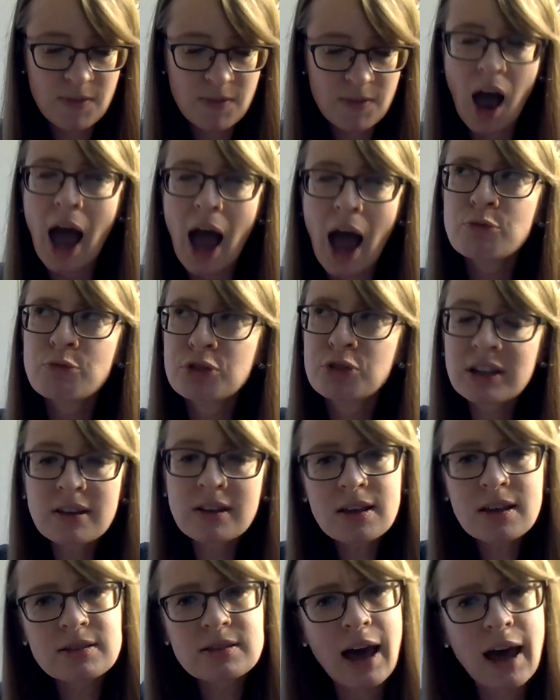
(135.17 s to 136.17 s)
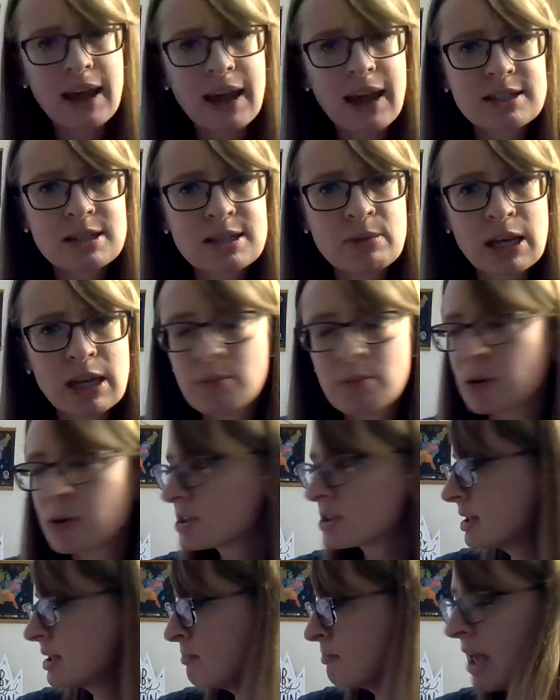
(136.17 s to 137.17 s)
I'd really like to be able
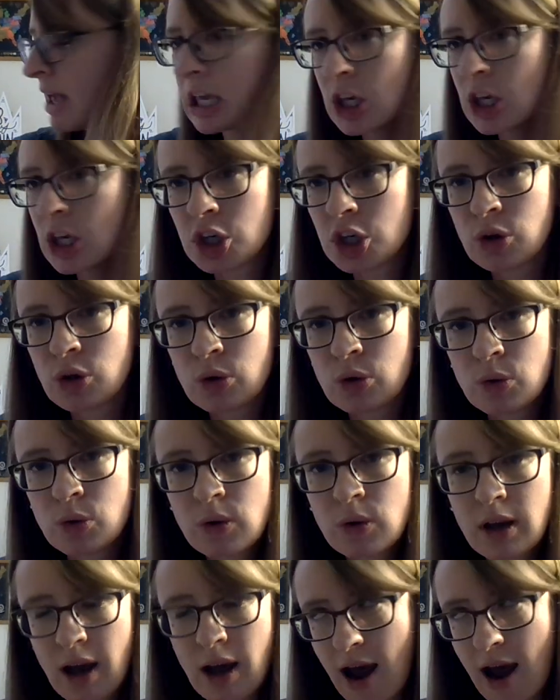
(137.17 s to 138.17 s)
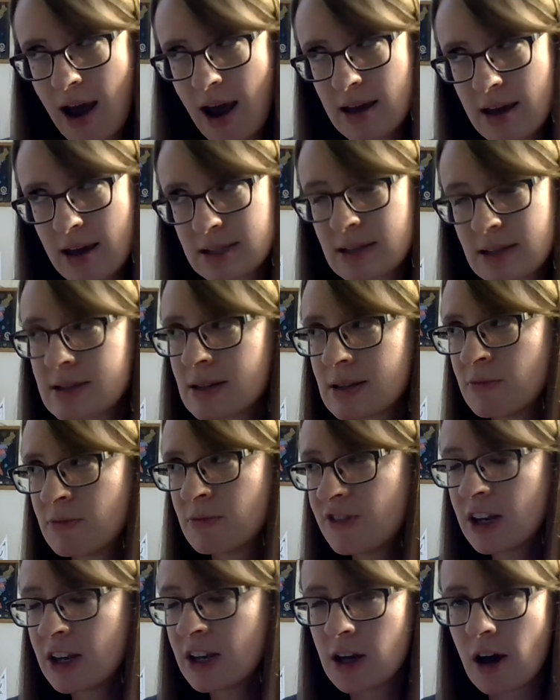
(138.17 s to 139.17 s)
to make you guys
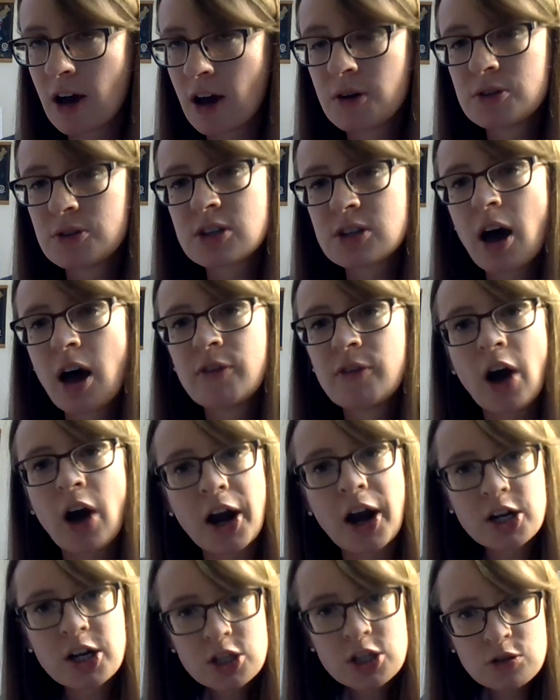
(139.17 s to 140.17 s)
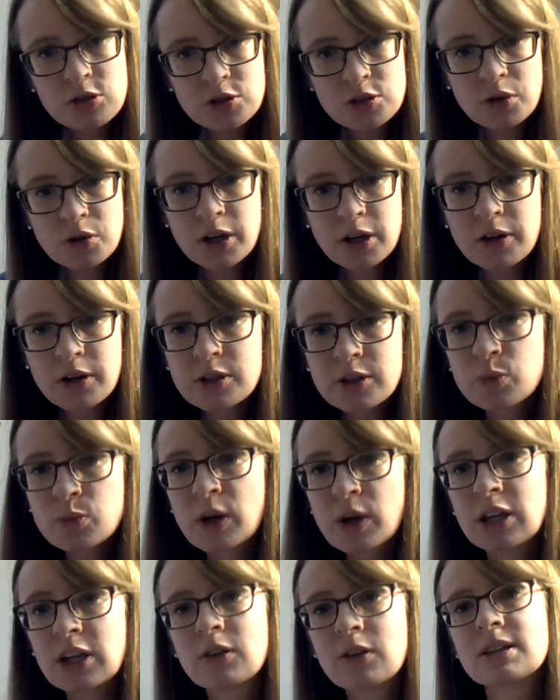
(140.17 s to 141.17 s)
some videos of art tutorials
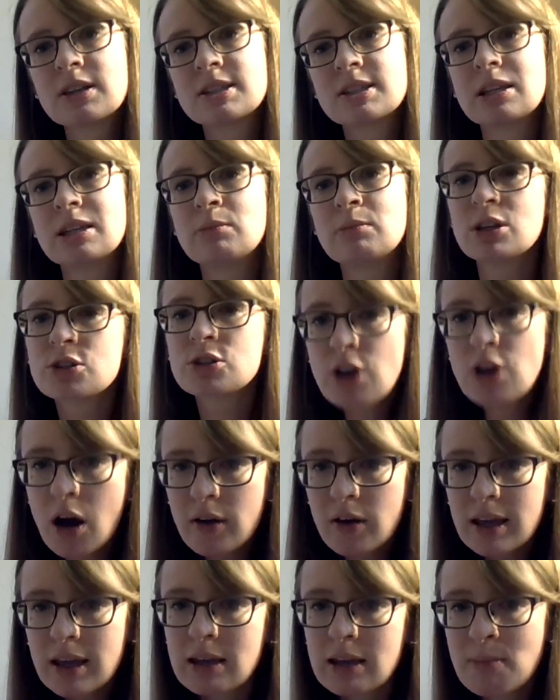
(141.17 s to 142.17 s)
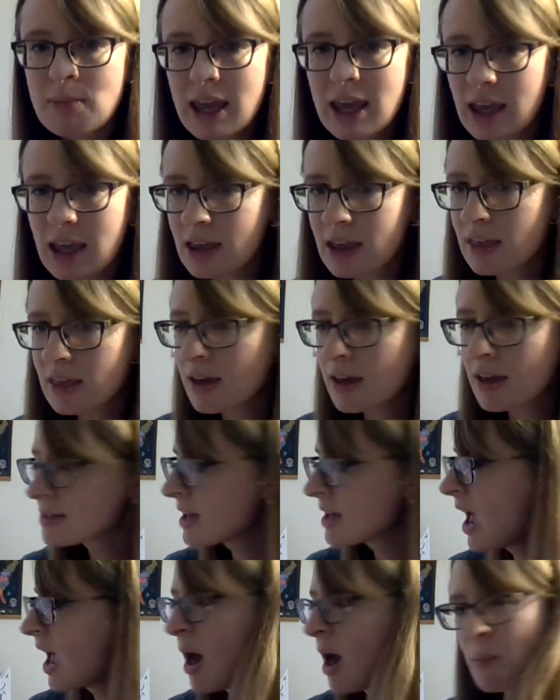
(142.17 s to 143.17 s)
where you can see me drawing and making
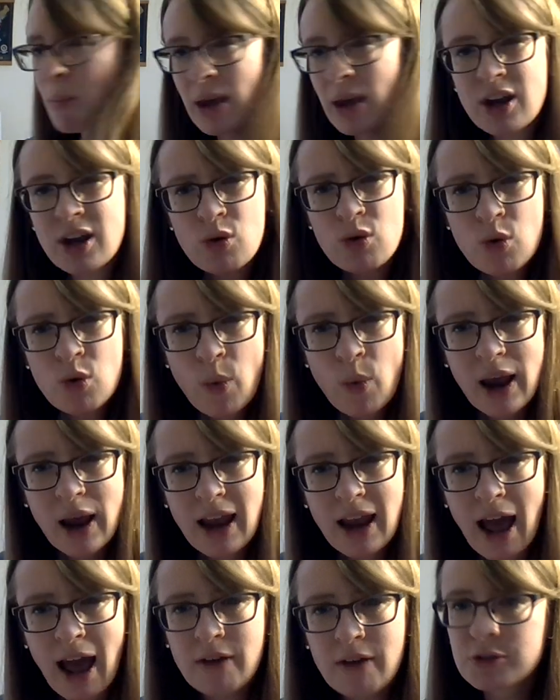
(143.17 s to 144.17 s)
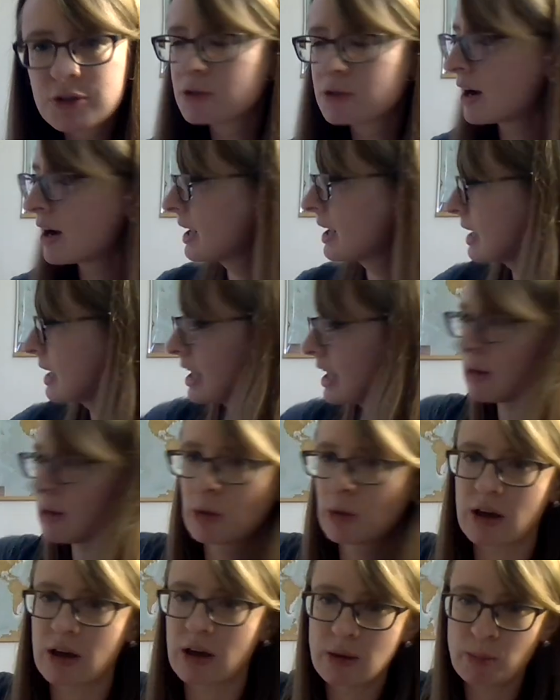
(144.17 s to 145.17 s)
things, but I don't quite have the right
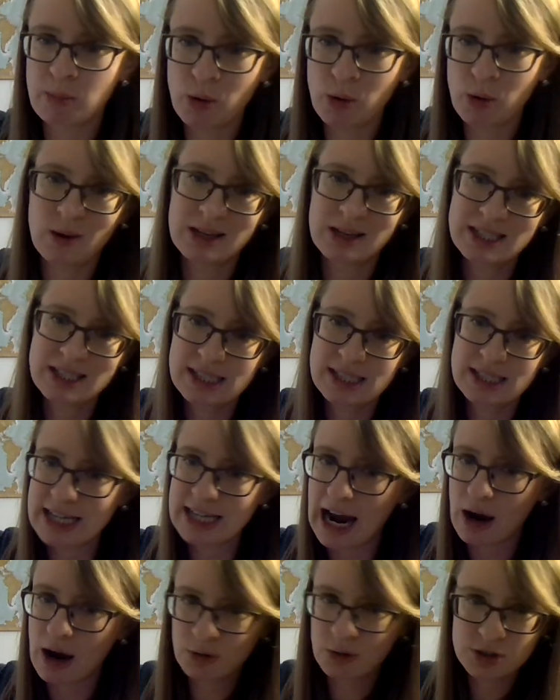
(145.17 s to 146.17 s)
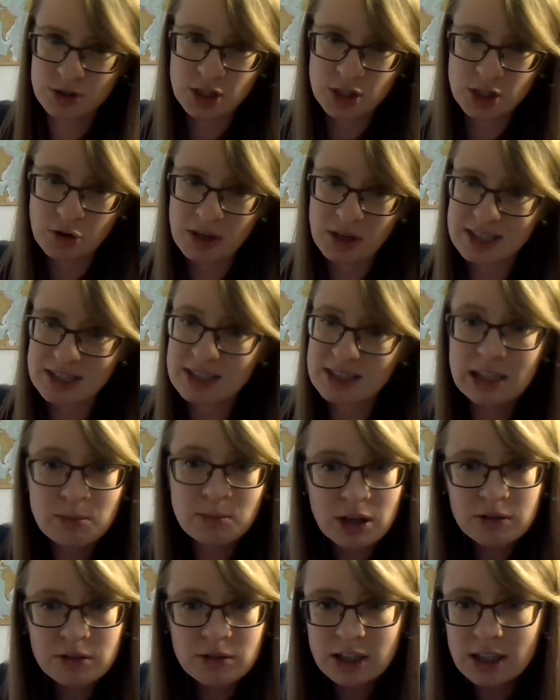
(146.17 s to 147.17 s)
camera that points down so you can see
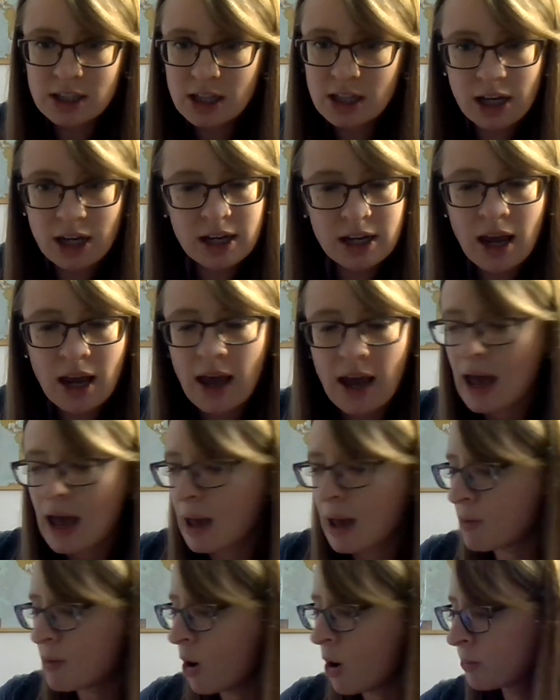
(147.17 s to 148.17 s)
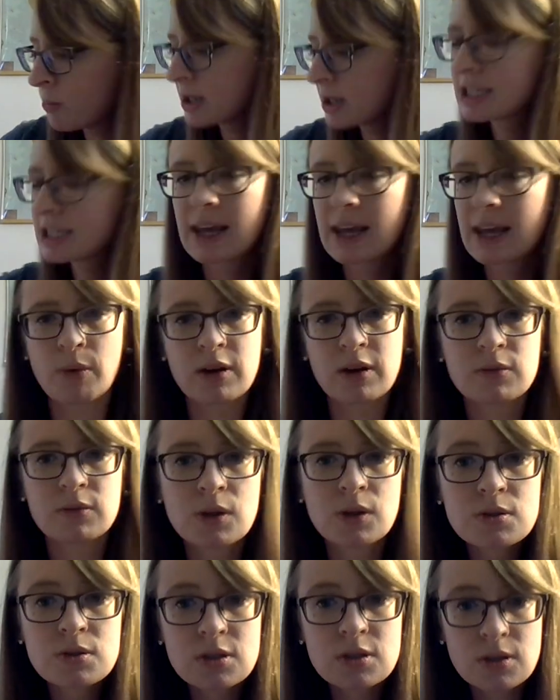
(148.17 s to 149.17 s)
me really good. I'm hoping to get one of
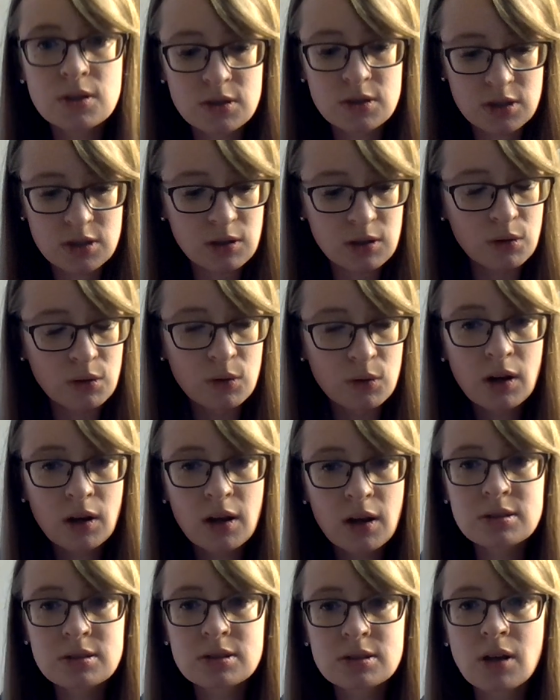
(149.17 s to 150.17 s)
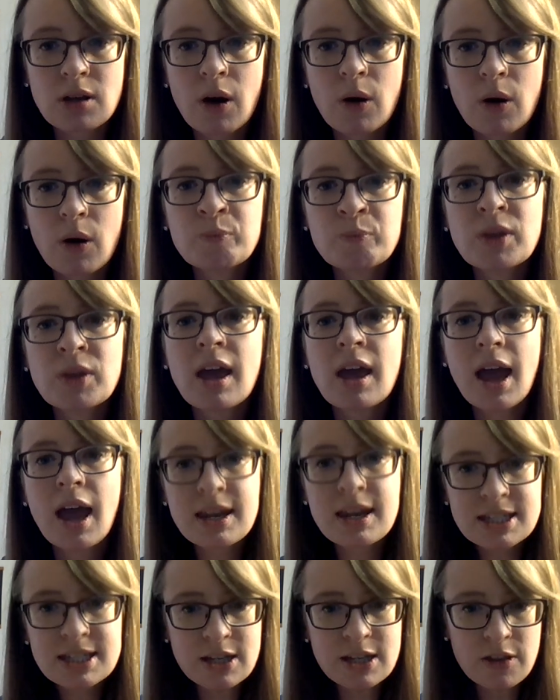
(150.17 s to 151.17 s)
those soon. So
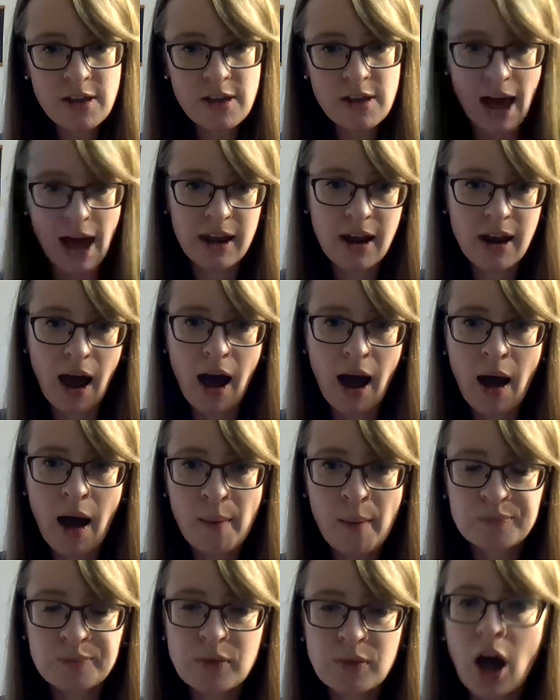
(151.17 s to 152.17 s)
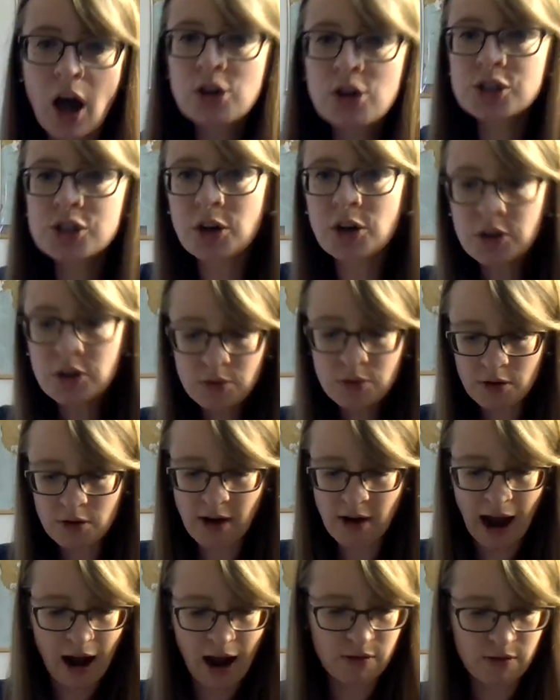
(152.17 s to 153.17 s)
until then, I'll show you
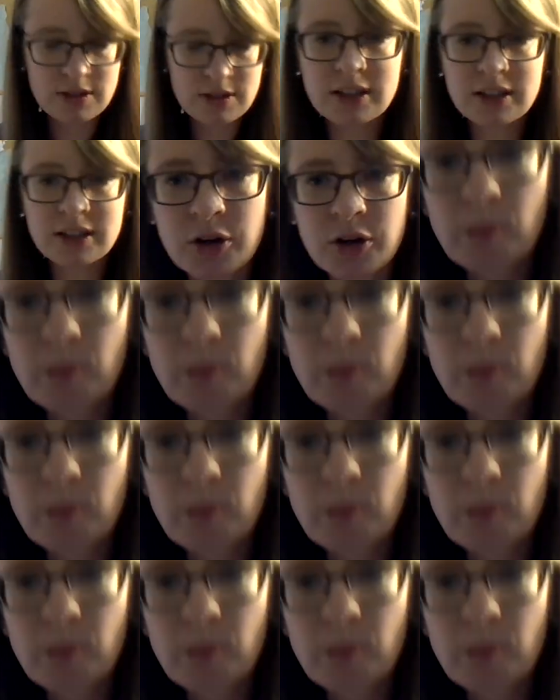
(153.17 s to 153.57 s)
around a little